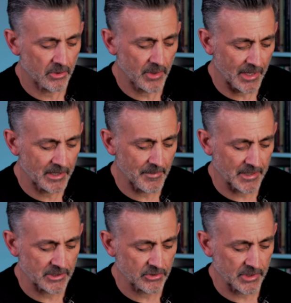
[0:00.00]
do any
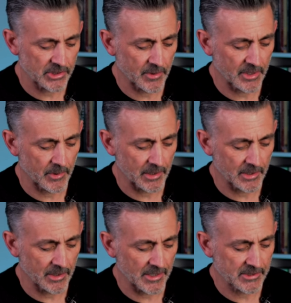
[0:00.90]
magic trick to anyone
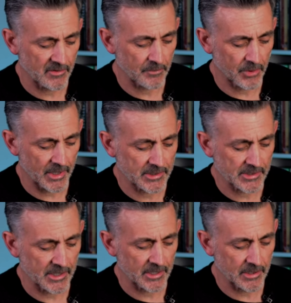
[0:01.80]
unless I've
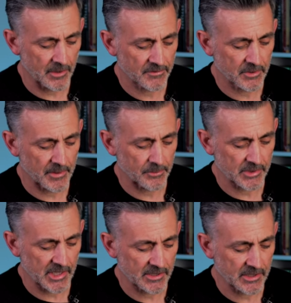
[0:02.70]
practiced it enough to be
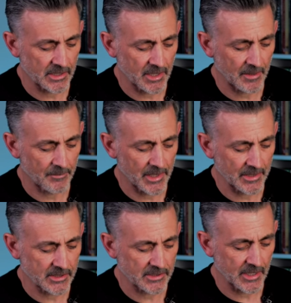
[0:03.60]
presented and be
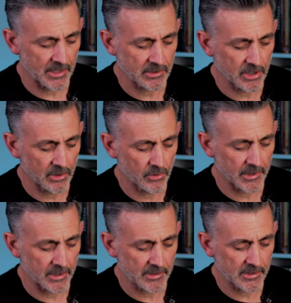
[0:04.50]
entertaining to the
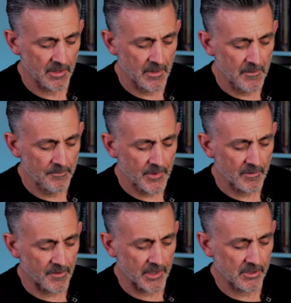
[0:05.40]
audience.
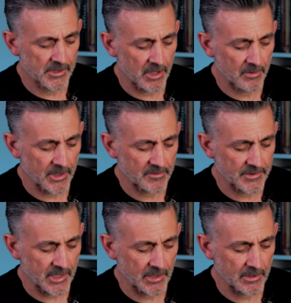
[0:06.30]
Thank you so much for
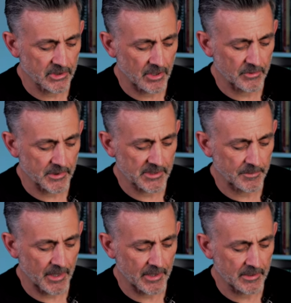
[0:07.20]
taking the time to
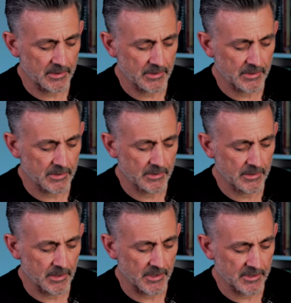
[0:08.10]
explain and
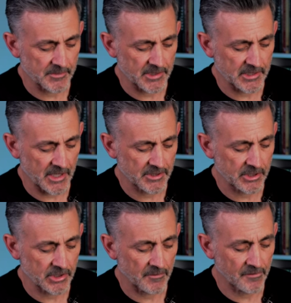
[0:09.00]
uh, some
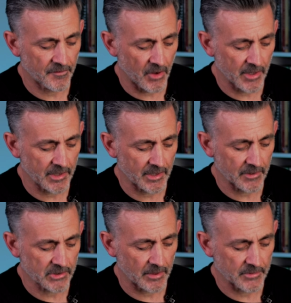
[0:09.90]
suggestions on finding
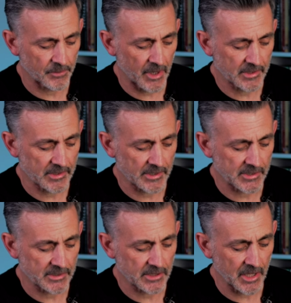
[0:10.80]
the time to practice.
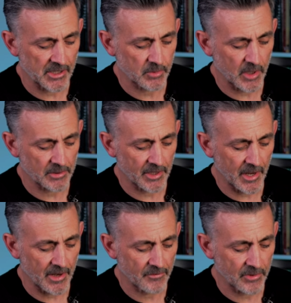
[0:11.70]
In today's world,
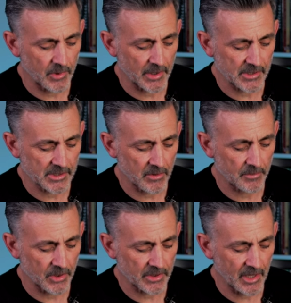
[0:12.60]
everyone is so
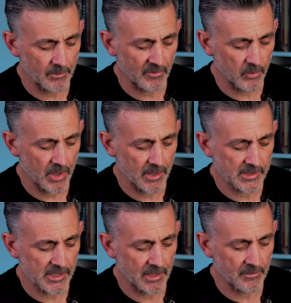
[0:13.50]
bogged down with work,
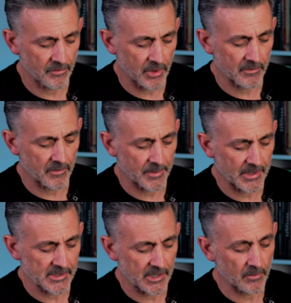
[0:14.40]
sitting in front of a
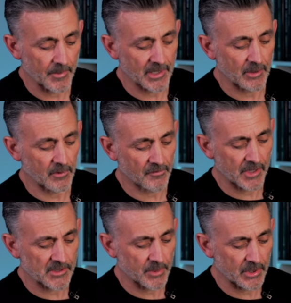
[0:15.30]
PC or meddling with
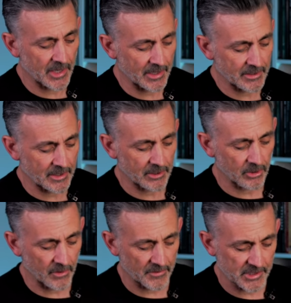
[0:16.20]
Facebook, LinkedIn,
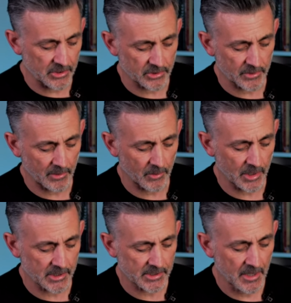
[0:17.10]
or other social
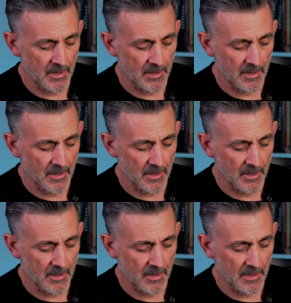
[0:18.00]
networks.